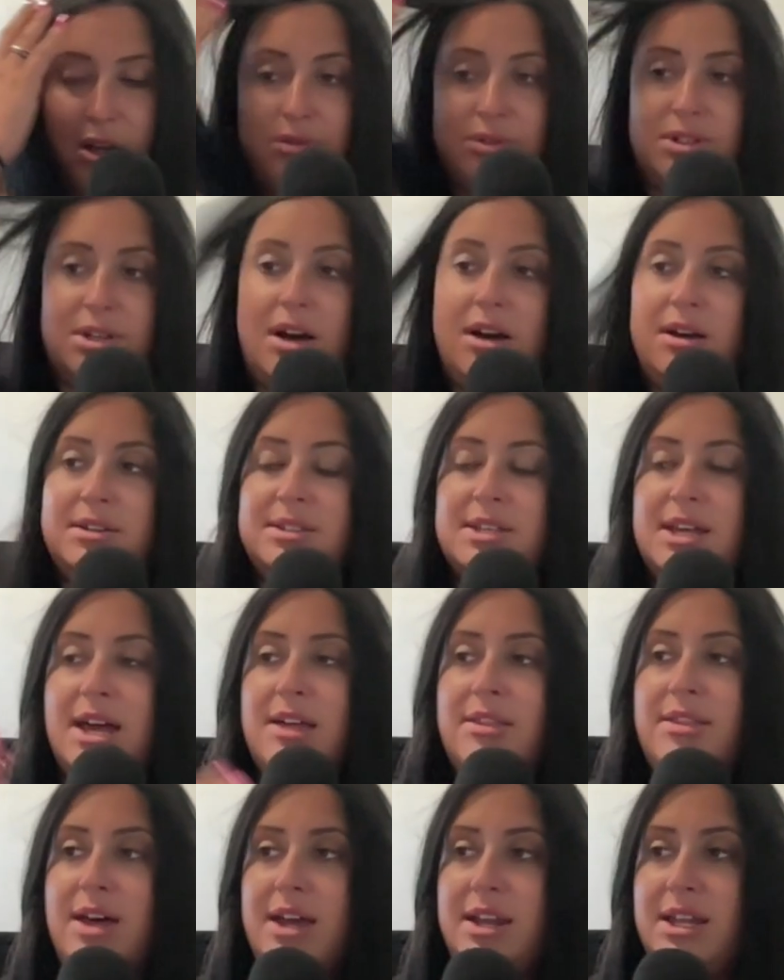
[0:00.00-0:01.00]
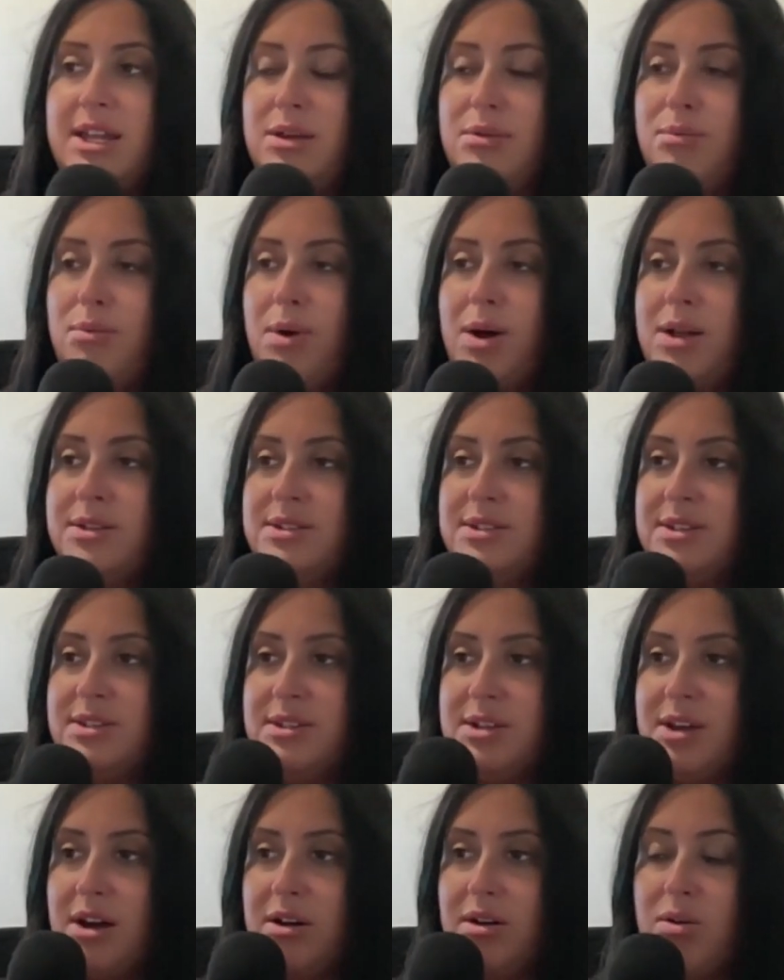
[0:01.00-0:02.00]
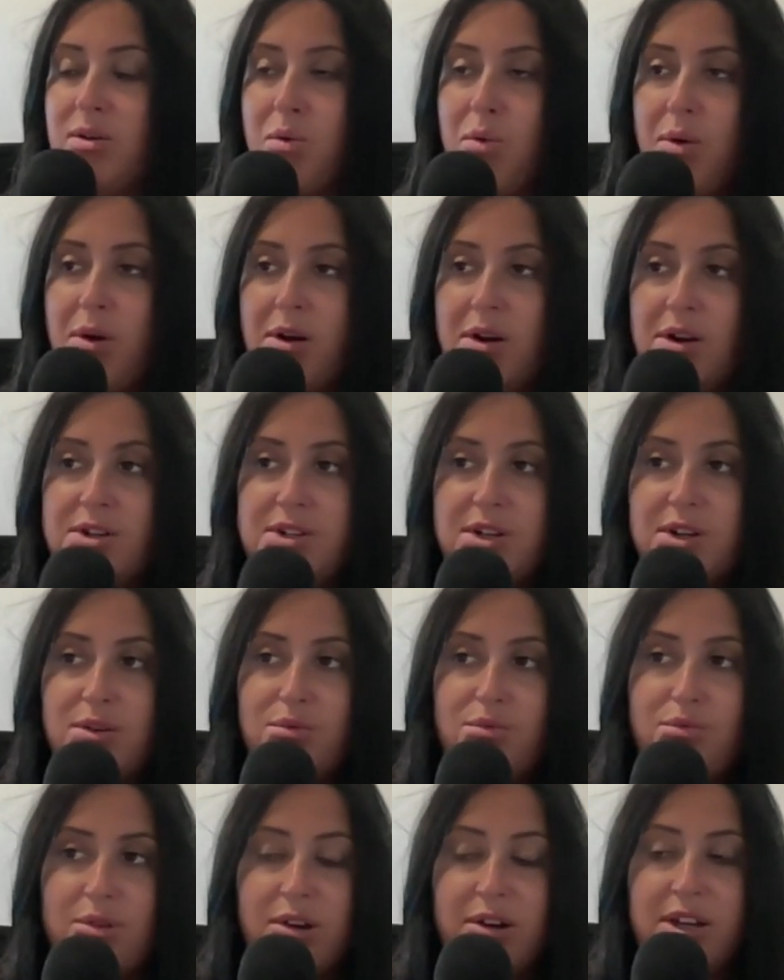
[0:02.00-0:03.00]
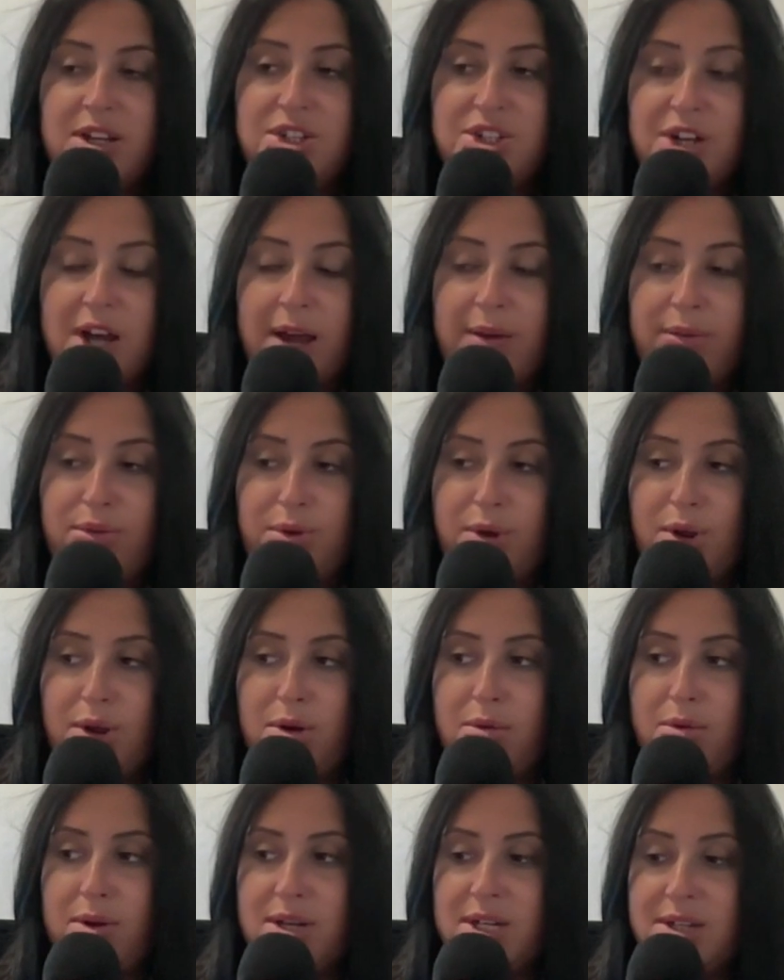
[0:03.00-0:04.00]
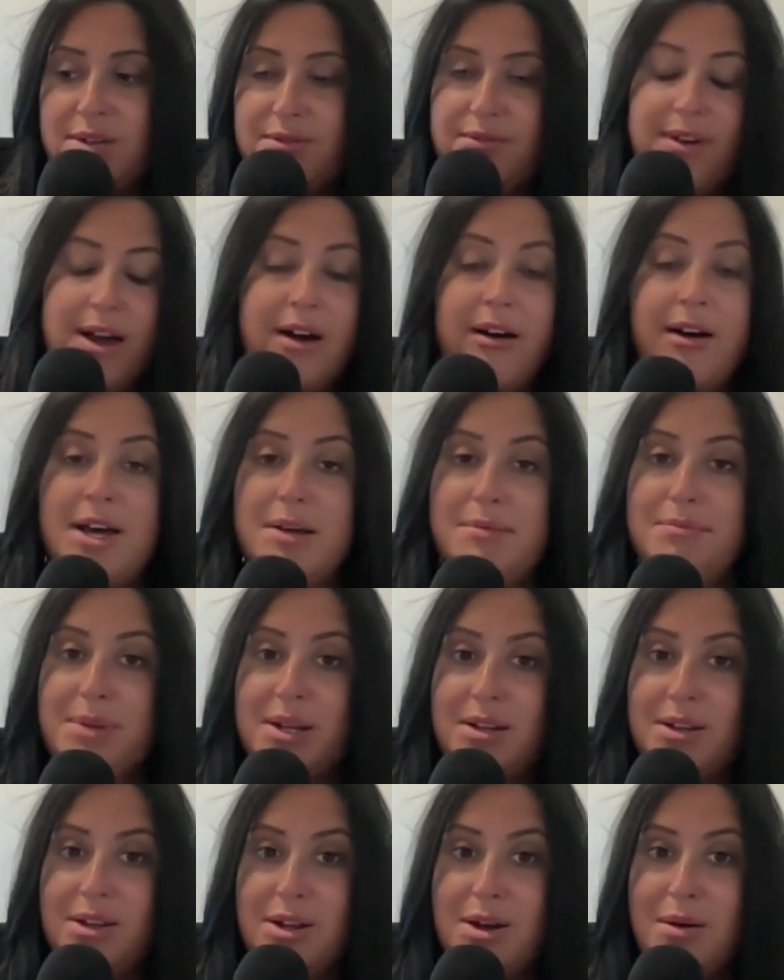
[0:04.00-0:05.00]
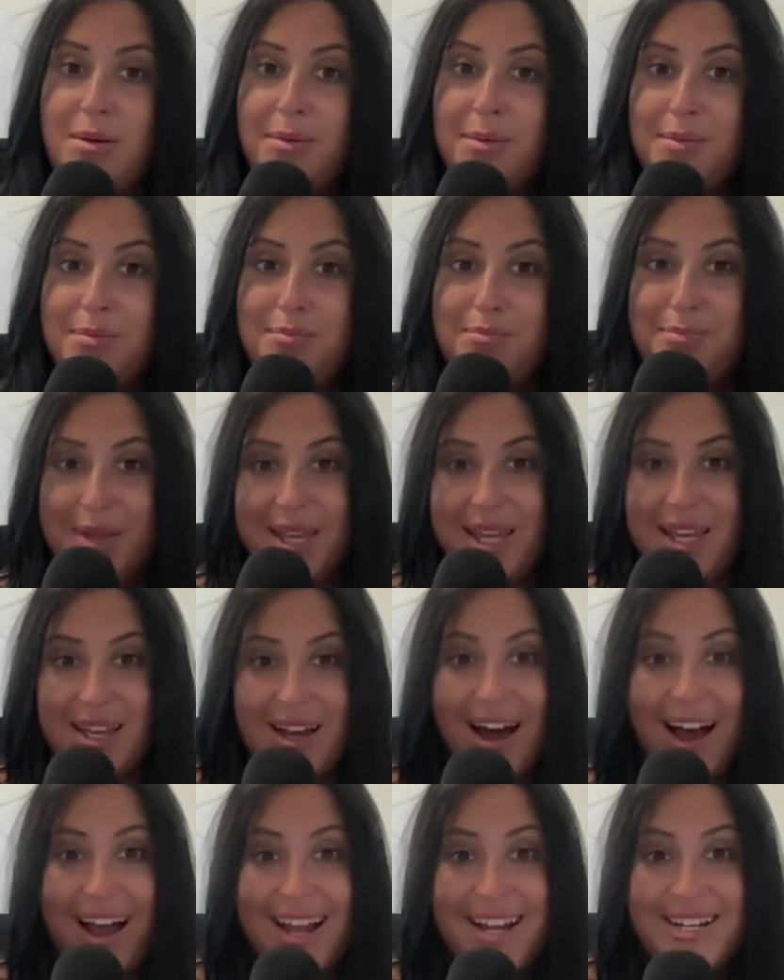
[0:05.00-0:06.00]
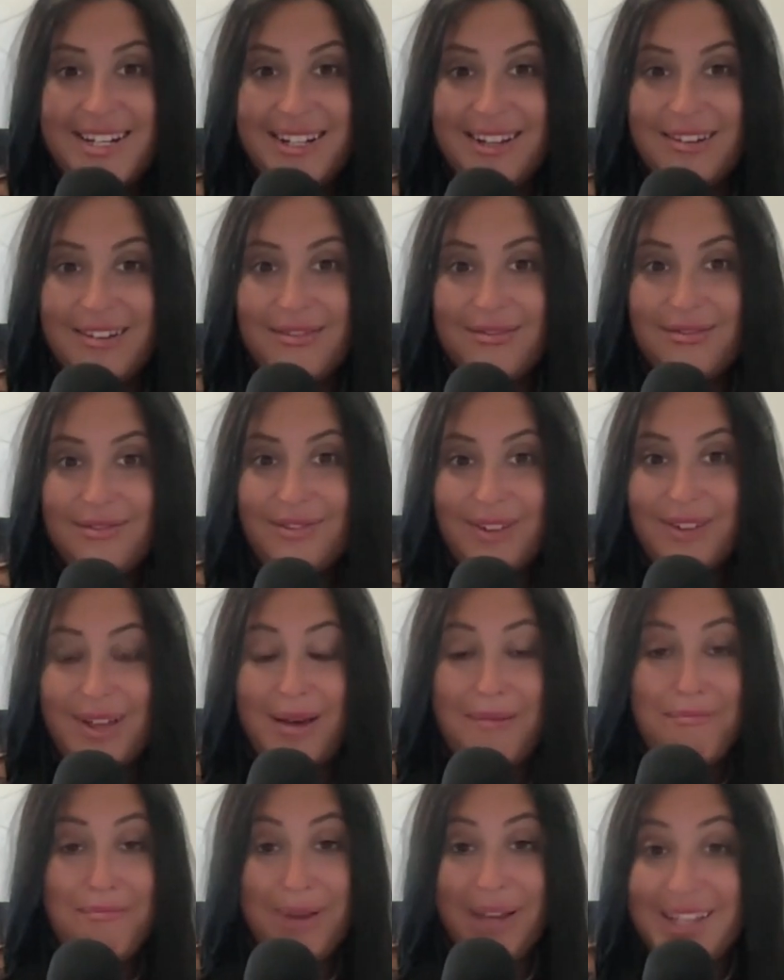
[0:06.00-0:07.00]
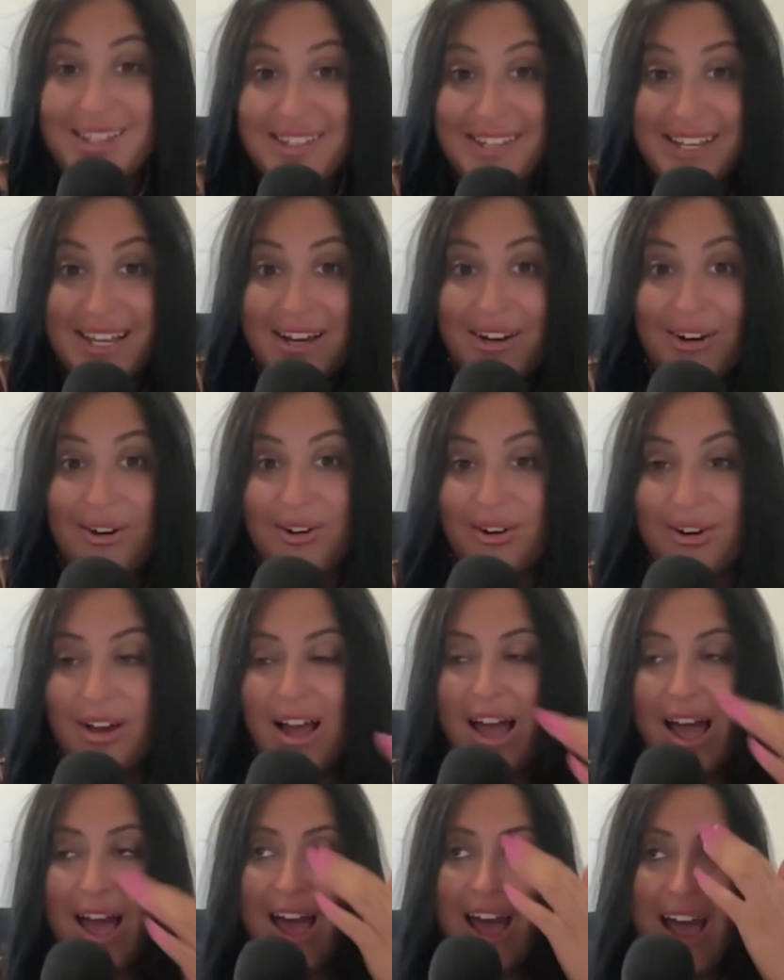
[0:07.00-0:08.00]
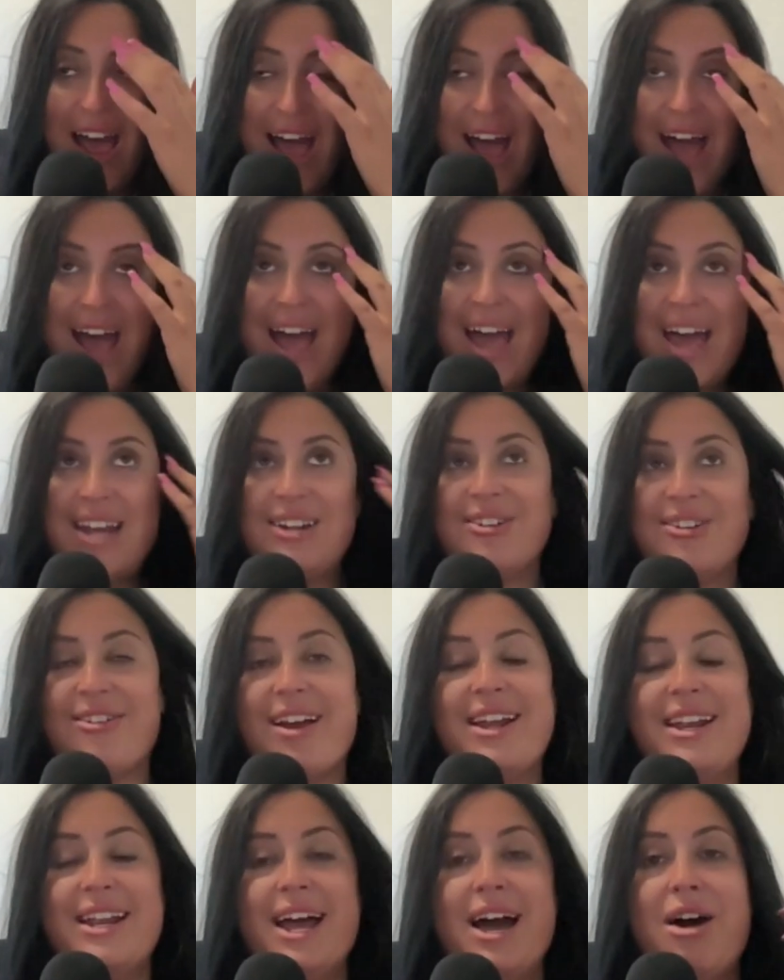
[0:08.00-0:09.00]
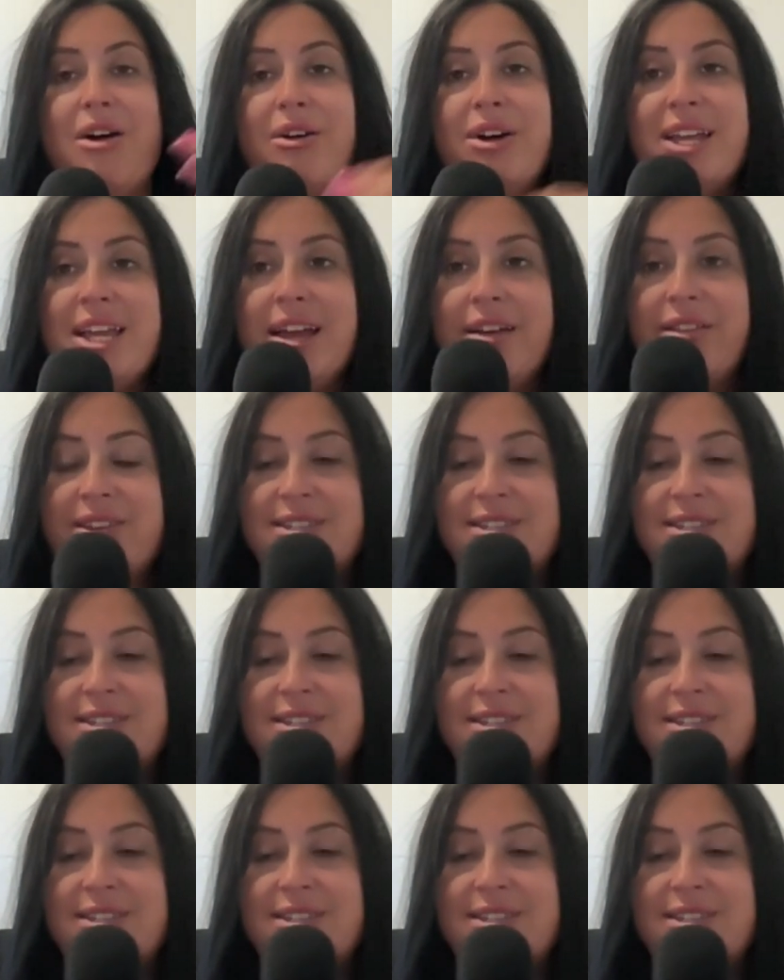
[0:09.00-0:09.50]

Doug said that he wants this young core to really shine through and develop and, be kind of a big deal. And right now, looking at the